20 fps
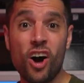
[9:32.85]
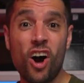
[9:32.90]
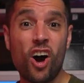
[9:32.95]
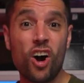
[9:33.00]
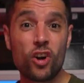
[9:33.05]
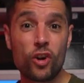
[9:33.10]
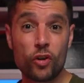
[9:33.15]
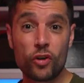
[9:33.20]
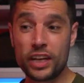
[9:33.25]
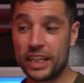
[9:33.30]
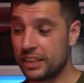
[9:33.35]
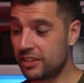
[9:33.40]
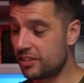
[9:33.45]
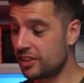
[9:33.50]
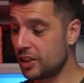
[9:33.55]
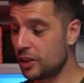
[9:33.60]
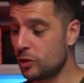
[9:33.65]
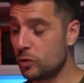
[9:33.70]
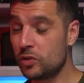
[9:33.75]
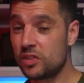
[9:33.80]
are looking to
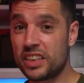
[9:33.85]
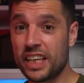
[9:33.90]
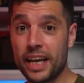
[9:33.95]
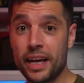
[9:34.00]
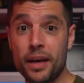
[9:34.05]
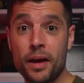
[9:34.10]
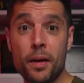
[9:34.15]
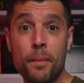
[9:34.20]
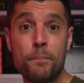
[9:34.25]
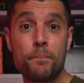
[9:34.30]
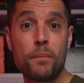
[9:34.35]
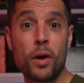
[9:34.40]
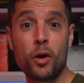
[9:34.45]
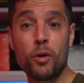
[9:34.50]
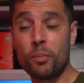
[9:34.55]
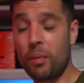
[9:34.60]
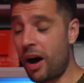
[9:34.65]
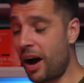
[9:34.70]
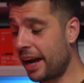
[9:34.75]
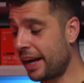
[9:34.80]
use it
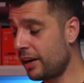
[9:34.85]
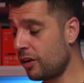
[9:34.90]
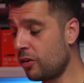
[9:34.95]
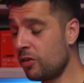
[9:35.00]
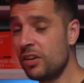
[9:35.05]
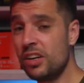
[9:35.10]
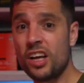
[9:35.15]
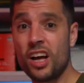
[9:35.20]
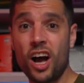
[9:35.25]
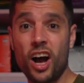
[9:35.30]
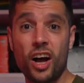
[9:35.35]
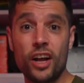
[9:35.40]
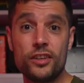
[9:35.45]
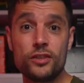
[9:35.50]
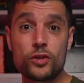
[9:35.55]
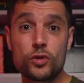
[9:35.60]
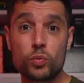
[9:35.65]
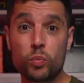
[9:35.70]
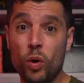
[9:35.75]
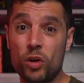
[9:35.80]
mobile
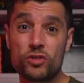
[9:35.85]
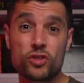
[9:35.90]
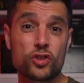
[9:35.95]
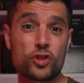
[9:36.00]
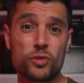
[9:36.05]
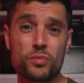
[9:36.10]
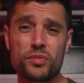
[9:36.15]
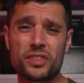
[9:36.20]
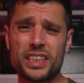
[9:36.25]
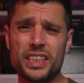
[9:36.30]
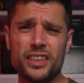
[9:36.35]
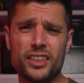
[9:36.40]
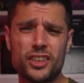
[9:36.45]
and want something